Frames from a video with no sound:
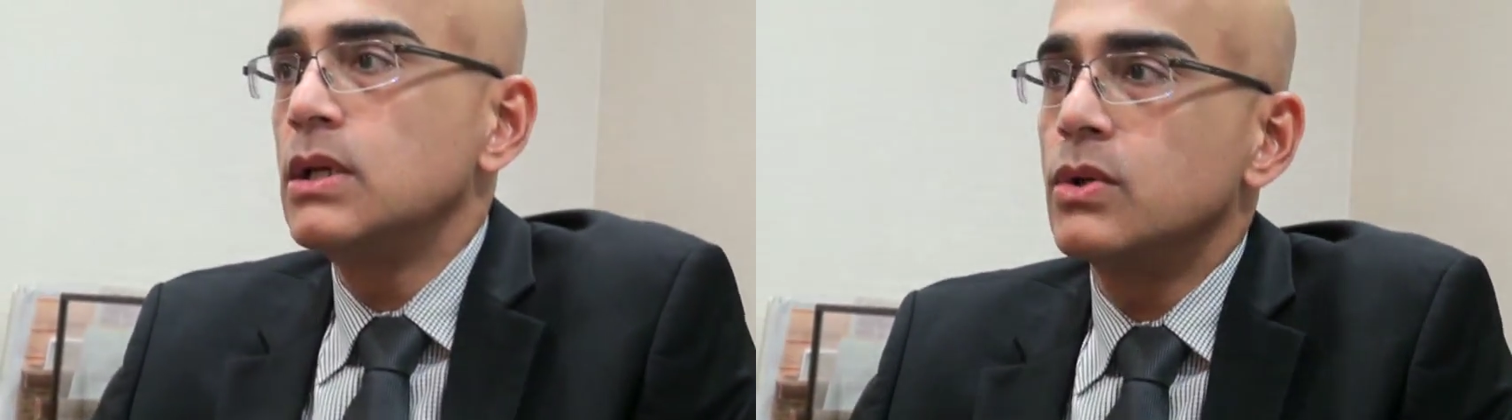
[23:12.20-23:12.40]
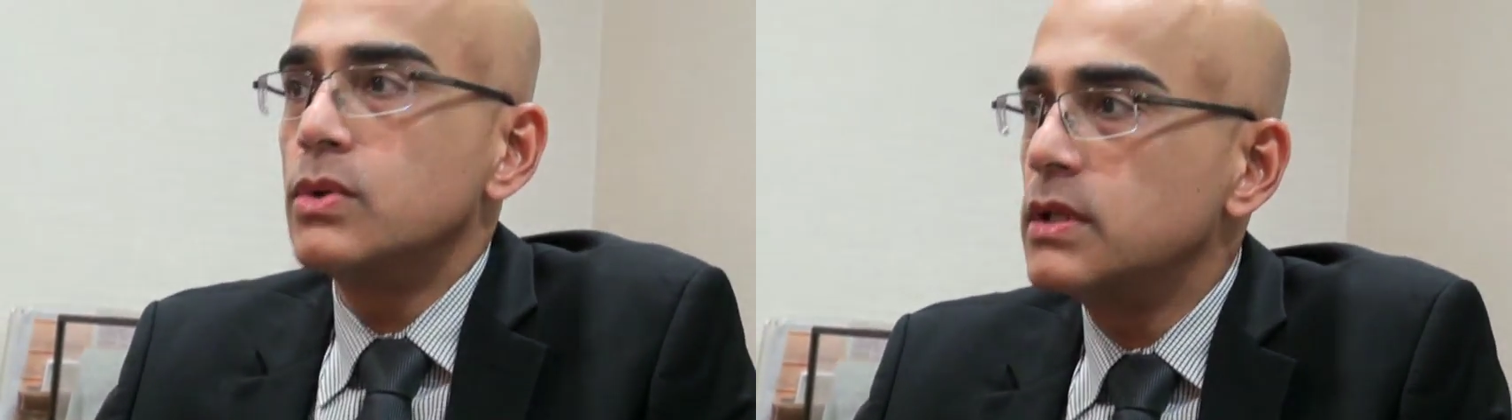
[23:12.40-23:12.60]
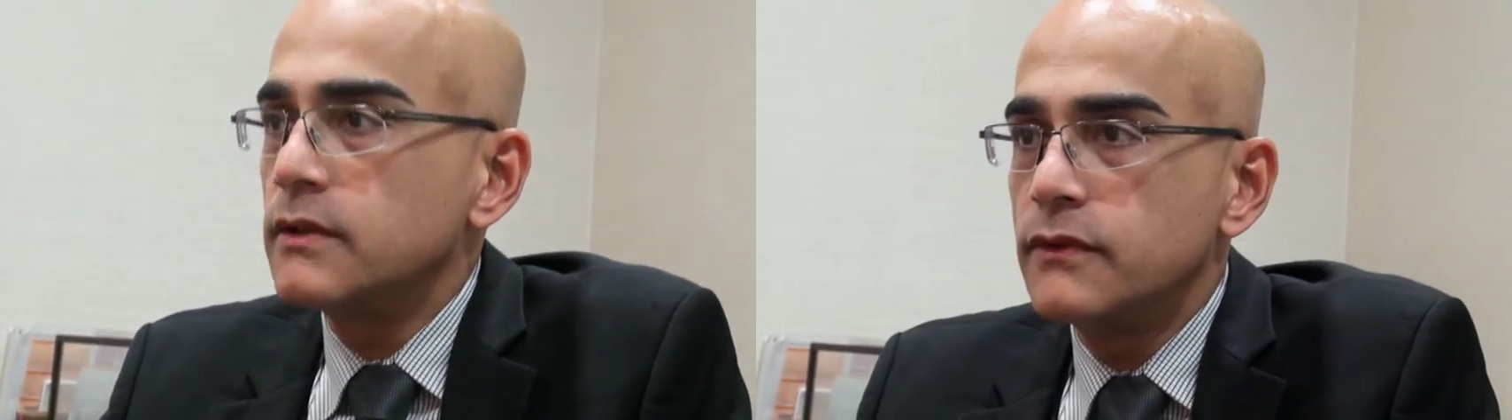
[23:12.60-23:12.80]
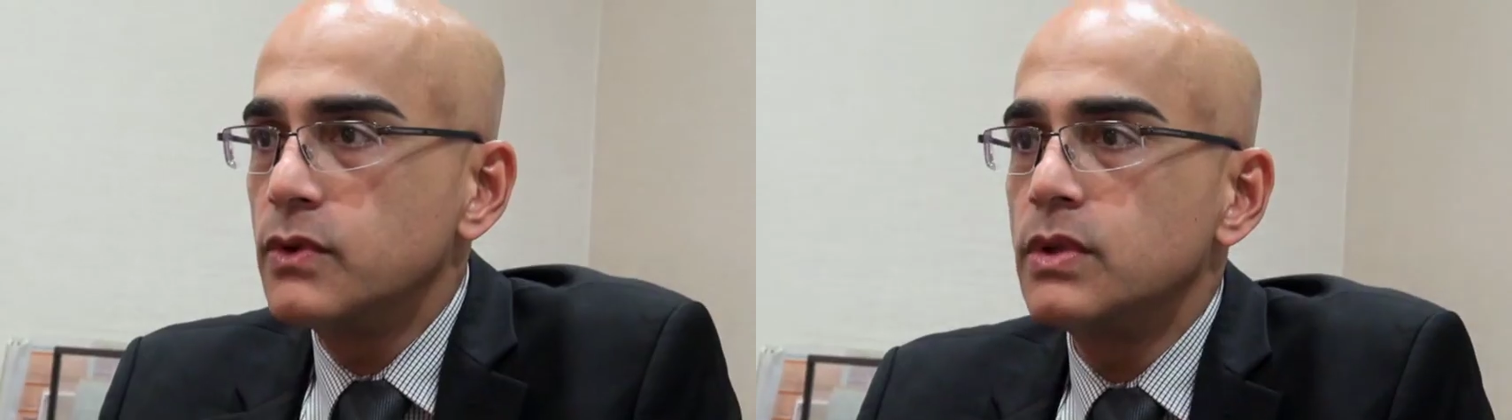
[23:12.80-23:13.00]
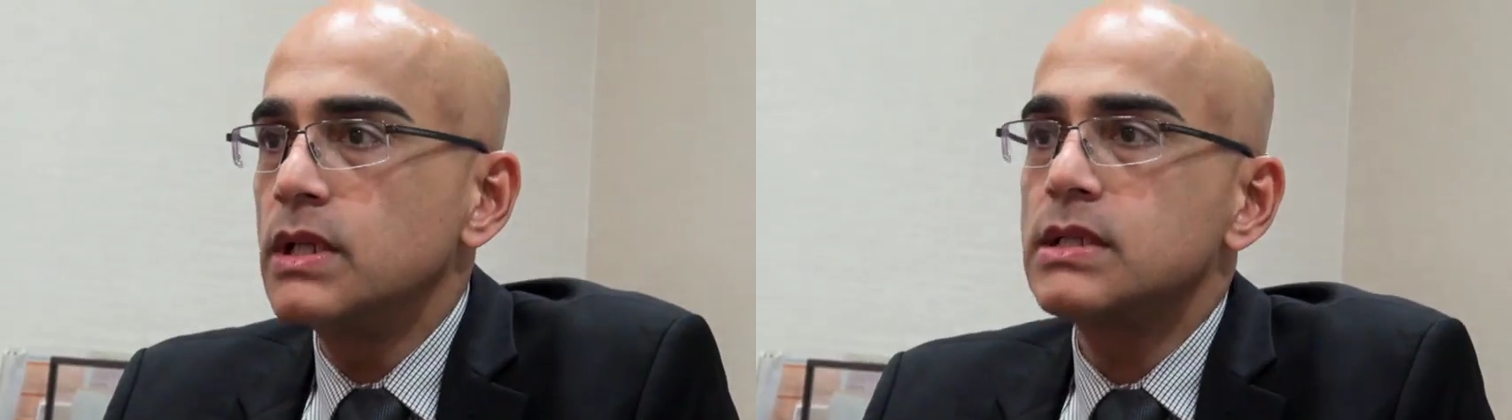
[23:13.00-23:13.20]
Only a
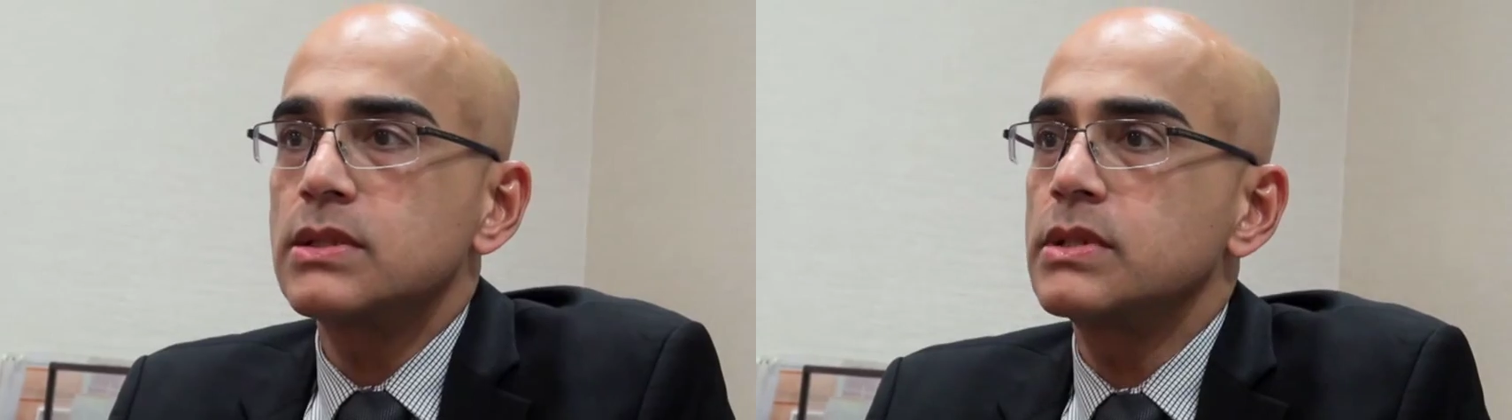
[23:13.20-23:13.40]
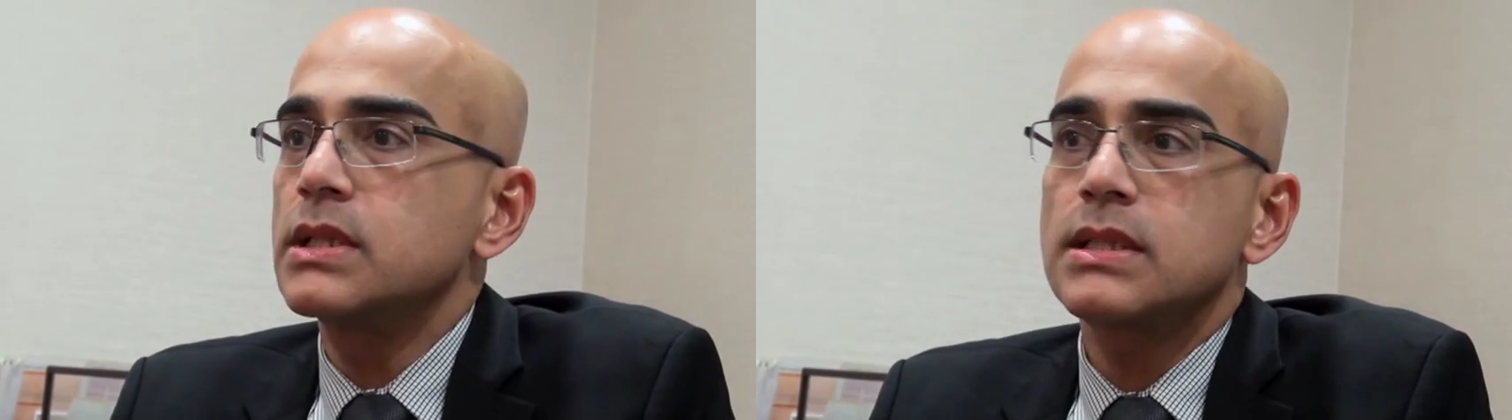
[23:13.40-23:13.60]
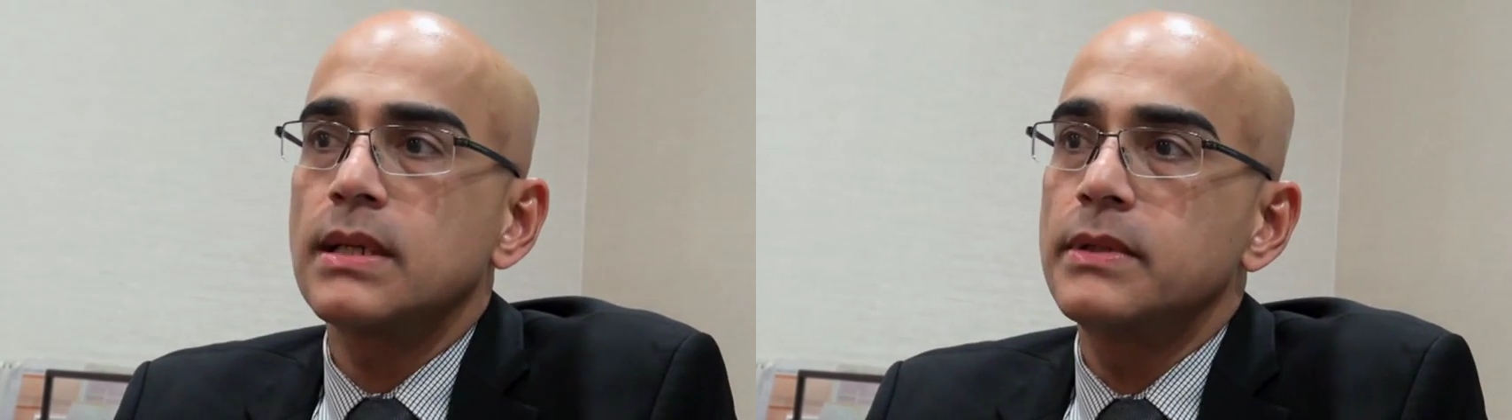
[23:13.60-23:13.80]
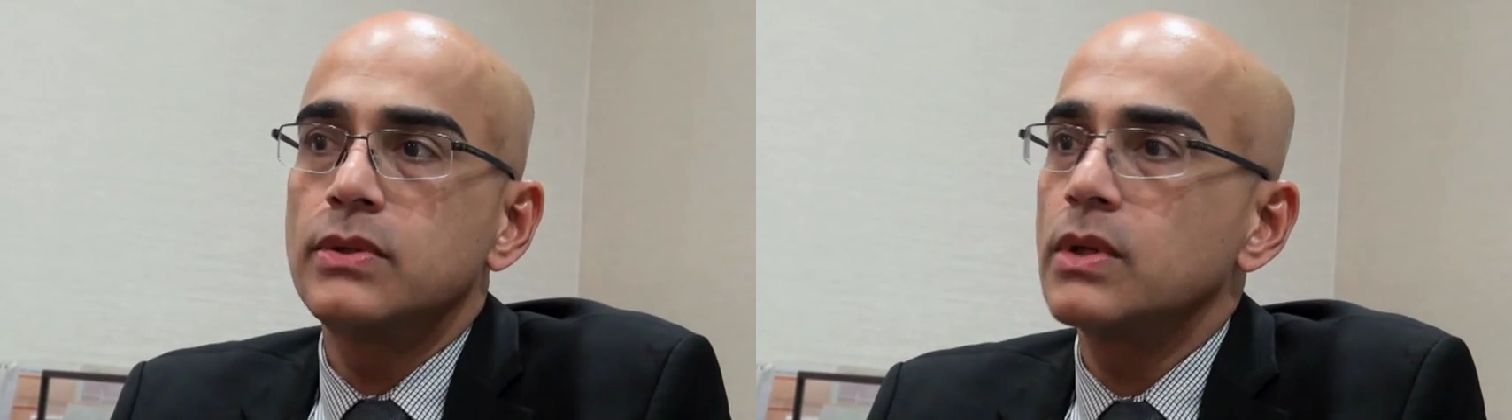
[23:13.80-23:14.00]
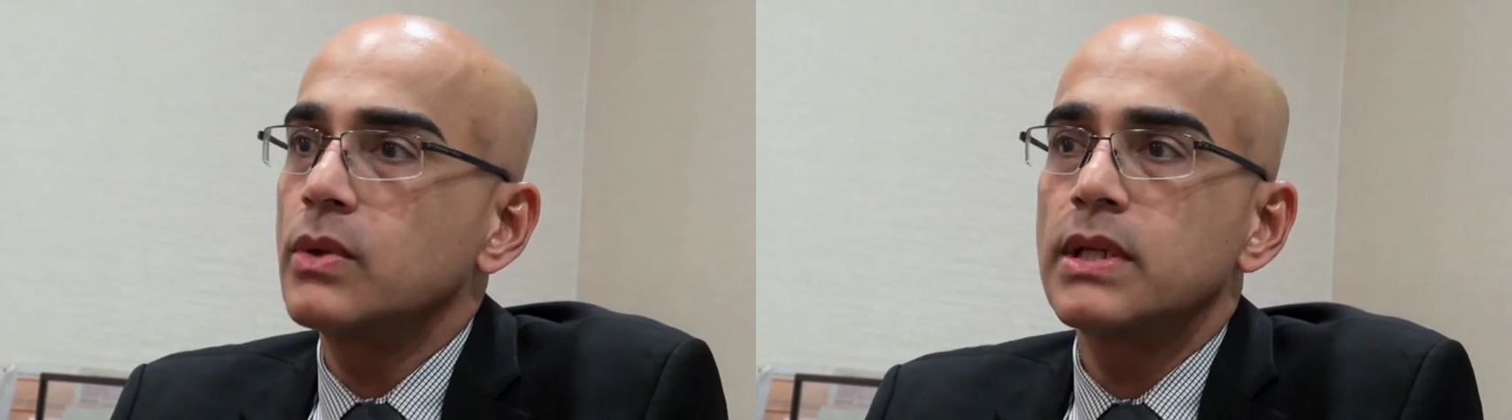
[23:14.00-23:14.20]
few days to just come and
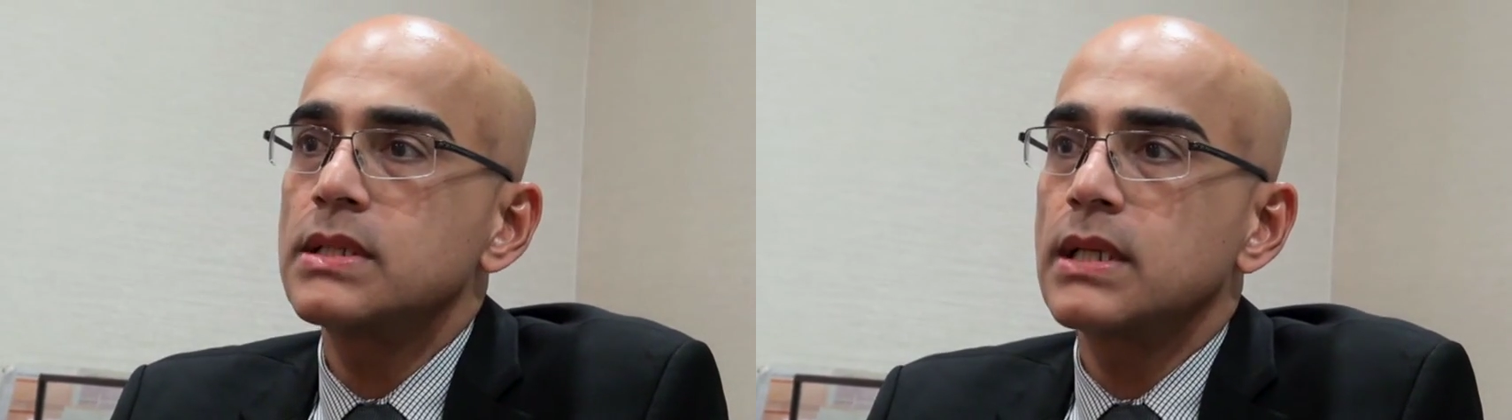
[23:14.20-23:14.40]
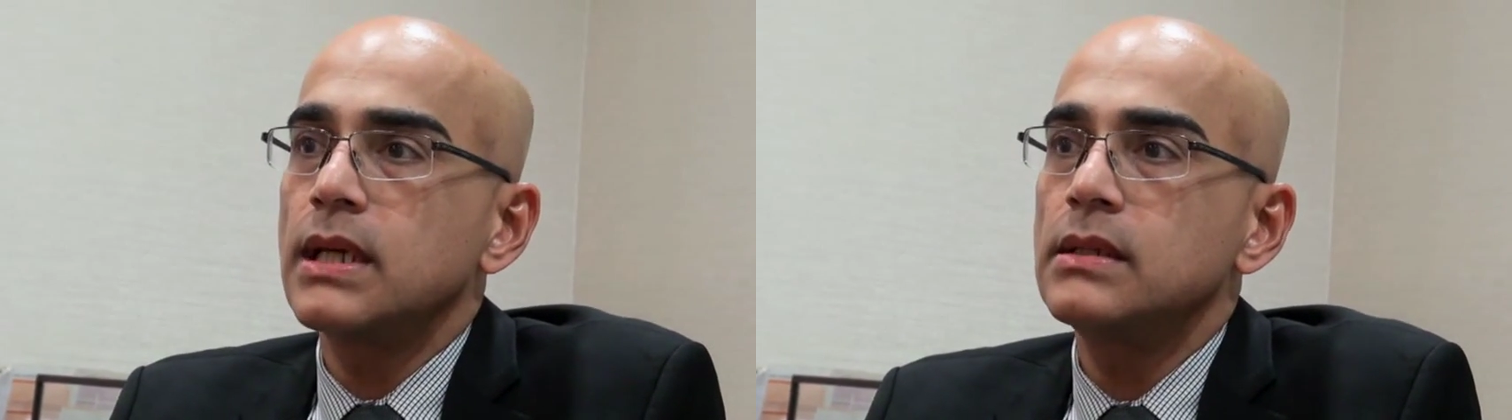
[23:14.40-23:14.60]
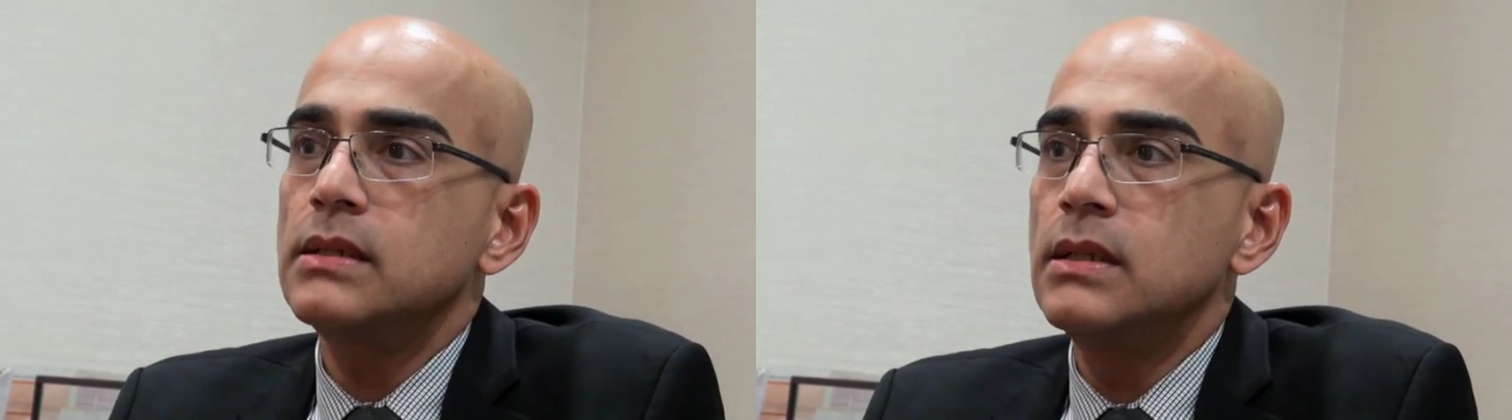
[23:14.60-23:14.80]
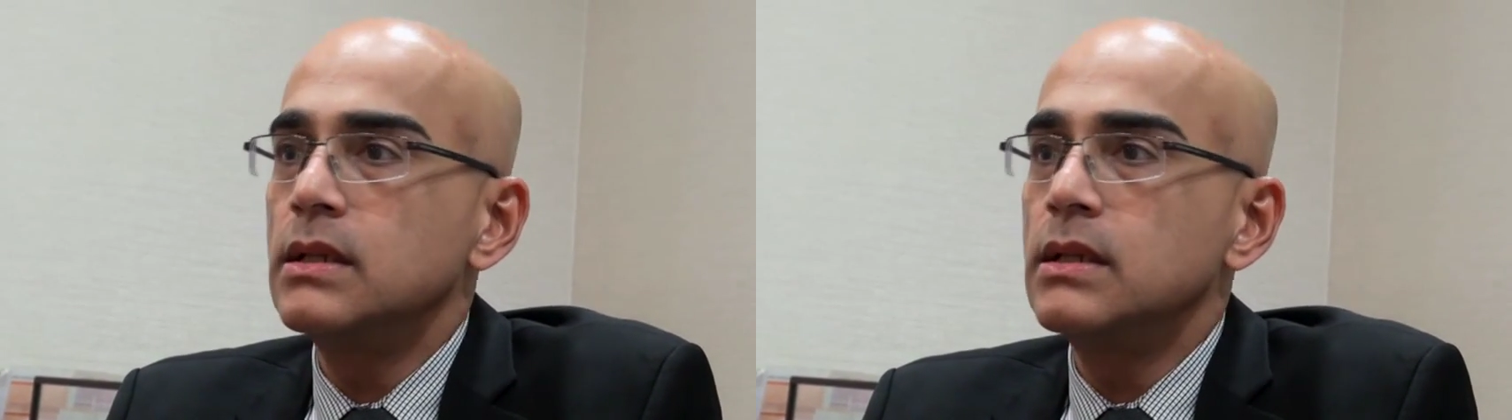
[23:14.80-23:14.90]
do a quick scan